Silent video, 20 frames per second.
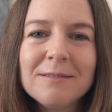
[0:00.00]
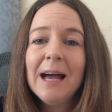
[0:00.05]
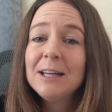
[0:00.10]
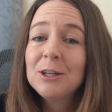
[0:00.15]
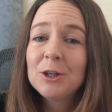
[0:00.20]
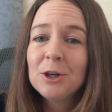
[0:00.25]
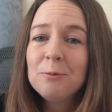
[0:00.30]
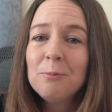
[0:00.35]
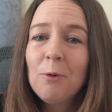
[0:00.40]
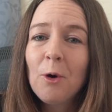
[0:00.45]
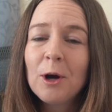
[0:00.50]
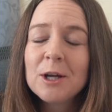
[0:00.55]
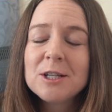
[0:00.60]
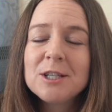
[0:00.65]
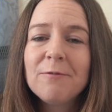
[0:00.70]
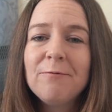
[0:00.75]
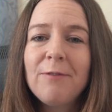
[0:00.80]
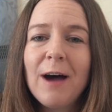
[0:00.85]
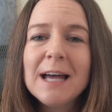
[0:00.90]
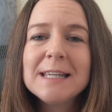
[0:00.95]
A good mortgage
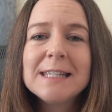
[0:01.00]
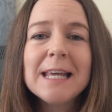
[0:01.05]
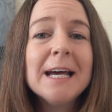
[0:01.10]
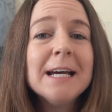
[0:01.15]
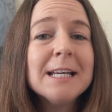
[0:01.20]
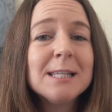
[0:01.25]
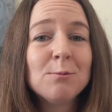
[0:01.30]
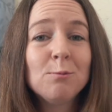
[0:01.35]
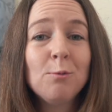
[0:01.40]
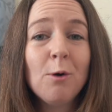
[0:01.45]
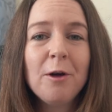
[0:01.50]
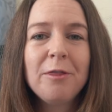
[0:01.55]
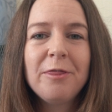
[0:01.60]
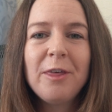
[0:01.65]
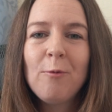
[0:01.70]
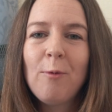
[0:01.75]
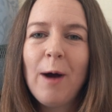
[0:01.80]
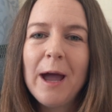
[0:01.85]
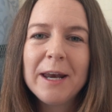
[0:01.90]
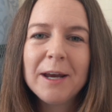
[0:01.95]
advisor is worth
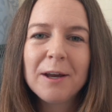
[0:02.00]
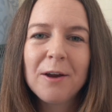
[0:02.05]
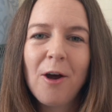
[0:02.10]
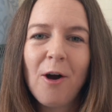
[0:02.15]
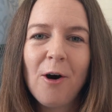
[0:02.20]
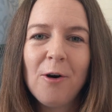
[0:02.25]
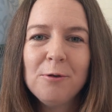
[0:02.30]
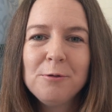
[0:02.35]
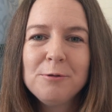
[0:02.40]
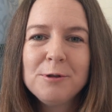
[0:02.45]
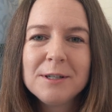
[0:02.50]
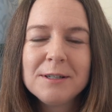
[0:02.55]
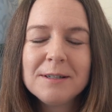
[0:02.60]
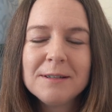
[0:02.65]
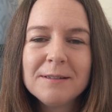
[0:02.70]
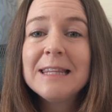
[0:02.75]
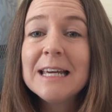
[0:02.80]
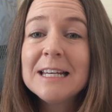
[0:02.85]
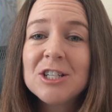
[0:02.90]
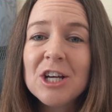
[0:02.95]
their weight in gold.
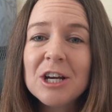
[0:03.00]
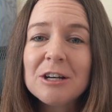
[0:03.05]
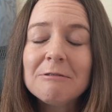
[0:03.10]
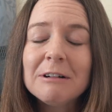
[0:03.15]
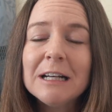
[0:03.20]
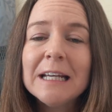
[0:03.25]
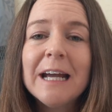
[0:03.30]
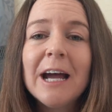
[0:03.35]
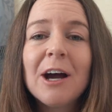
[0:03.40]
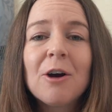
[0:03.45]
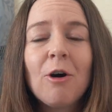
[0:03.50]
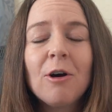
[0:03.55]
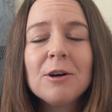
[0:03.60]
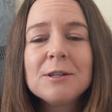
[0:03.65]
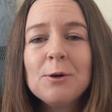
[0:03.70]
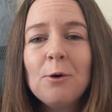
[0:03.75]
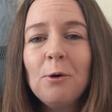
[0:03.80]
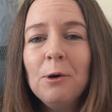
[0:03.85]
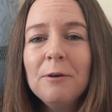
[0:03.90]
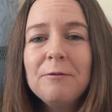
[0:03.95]
They're generally
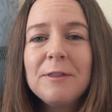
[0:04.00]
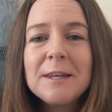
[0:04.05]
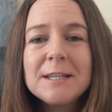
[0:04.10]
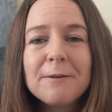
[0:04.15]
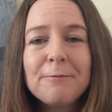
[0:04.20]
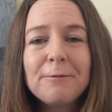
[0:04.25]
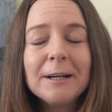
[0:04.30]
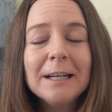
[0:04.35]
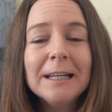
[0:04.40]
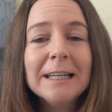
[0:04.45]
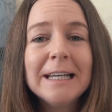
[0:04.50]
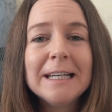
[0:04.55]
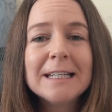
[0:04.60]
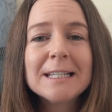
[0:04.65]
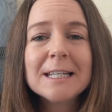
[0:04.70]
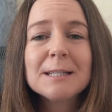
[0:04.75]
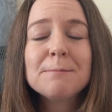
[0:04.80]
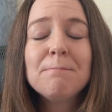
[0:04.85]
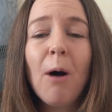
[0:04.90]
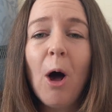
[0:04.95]
across all of the different
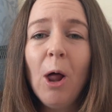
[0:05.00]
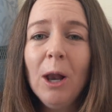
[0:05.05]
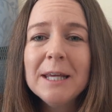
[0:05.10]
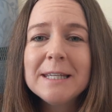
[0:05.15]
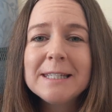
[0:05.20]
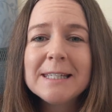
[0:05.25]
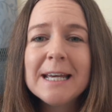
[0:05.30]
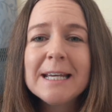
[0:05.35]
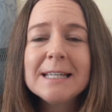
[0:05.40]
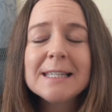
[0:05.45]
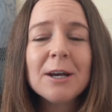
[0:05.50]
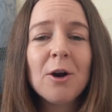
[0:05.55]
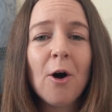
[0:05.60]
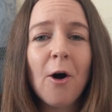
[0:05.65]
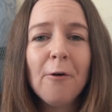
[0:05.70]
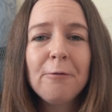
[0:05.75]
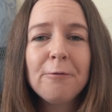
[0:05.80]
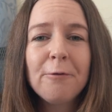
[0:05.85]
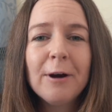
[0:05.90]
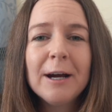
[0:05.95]
lenders' policies and
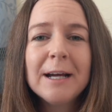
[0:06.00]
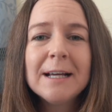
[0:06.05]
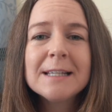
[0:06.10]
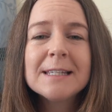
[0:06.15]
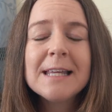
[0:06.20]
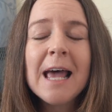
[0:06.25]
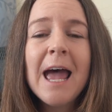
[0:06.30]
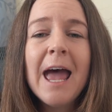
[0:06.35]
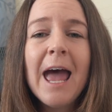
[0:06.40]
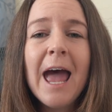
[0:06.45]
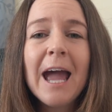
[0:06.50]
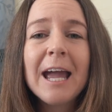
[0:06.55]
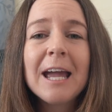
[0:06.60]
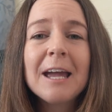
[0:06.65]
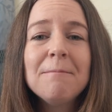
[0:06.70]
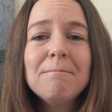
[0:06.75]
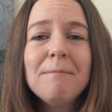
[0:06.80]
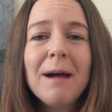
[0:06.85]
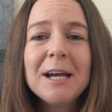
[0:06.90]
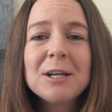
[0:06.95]
offerings and
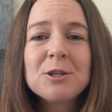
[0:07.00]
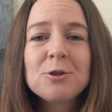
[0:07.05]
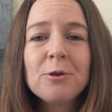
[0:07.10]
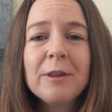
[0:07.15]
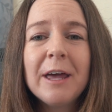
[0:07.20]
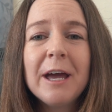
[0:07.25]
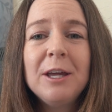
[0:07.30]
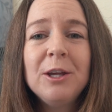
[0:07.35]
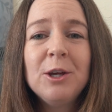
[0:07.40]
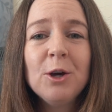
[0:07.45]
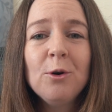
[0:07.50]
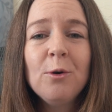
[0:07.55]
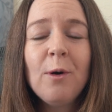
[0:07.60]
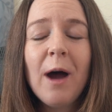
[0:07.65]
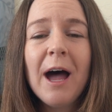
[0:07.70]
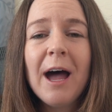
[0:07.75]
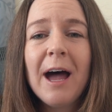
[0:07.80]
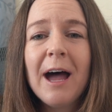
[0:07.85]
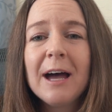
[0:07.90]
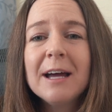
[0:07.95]
can make sure that you
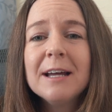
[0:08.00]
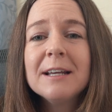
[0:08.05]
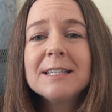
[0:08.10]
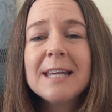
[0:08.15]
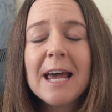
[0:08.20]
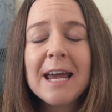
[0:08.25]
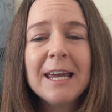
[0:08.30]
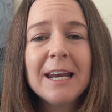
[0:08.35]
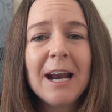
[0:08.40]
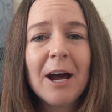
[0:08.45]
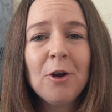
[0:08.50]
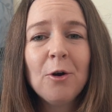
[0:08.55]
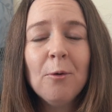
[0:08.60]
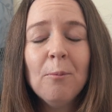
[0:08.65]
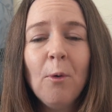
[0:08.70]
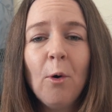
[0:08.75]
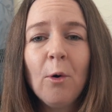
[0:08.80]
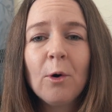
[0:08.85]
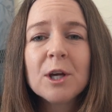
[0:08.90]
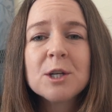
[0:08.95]
are taking out your
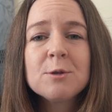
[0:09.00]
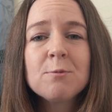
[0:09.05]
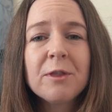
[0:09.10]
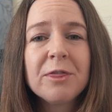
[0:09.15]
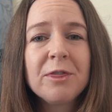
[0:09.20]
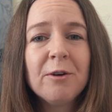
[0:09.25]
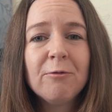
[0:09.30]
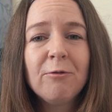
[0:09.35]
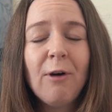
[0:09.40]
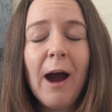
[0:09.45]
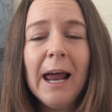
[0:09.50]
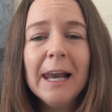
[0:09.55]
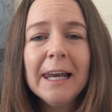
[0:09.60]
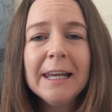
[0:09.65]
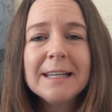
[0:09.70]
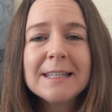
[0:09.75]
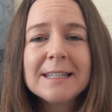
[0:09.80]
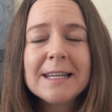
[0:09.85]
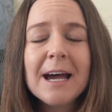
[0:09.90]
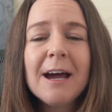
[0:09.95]
mortgage with the right
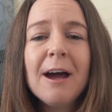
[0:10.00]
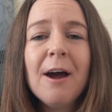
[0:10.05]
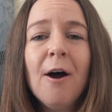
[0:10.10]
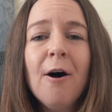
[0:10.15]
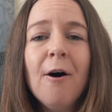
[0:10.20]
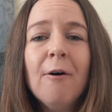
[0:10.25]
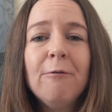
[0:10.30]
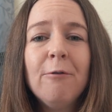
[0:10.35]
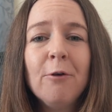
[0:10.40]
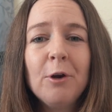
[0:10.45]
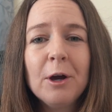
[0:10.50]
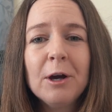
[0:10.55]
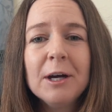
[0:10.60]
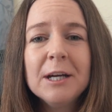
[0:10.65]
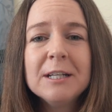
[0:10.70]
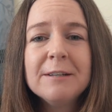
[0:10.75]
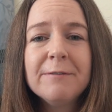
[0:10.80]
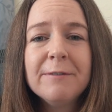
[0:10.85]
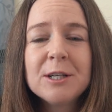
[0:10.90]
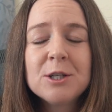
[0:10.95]
lender for your
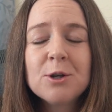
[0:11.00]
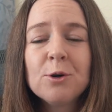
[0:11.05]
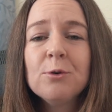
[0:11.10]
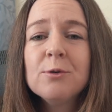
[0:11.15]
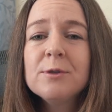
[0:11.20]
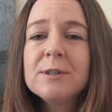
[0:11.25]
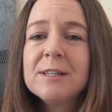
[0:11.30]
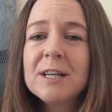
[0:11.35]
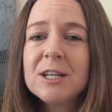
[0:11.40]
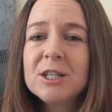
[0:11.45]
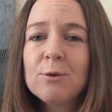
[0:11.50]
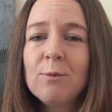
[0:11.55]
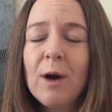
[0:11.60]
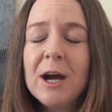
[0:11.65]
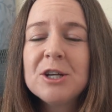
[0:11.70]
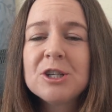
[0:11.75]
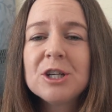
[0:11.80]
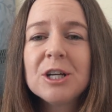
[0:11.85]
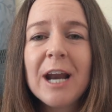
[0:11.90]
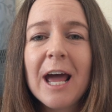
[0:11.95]
individual
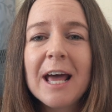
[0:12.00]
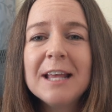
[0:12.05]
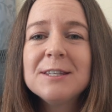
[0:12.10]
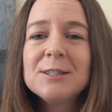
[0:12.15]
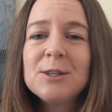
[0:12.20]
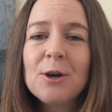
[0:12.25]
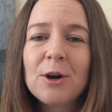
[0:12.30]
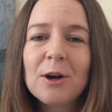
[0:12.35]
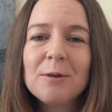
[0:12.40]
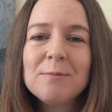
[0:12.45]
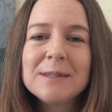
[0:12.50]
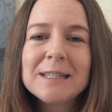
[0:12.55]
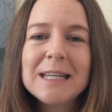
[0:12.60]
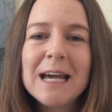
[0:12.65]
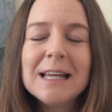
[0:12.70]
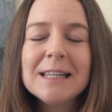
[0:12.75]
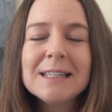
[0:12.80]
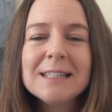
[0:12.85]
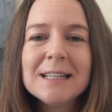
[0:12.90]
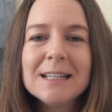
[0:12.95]
situation and
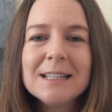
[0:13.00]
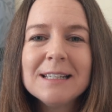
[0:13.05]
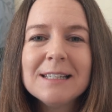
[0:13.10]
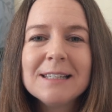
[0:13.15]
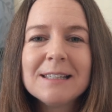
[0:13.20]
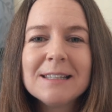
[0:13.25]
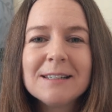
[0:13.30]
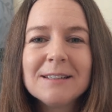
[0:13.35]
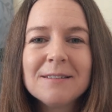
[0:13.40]
circumstances.